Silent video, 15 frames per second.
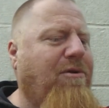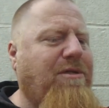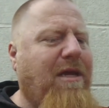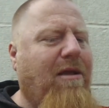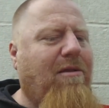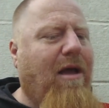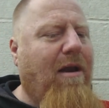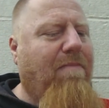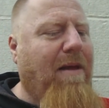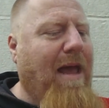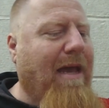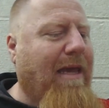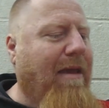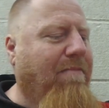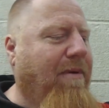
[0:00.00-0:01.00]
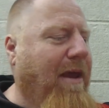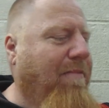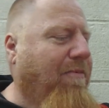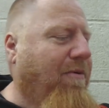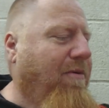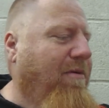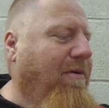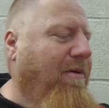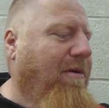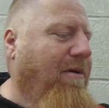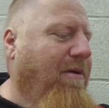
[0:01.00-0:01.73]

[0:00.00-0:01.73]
don't say a lot of packing paper.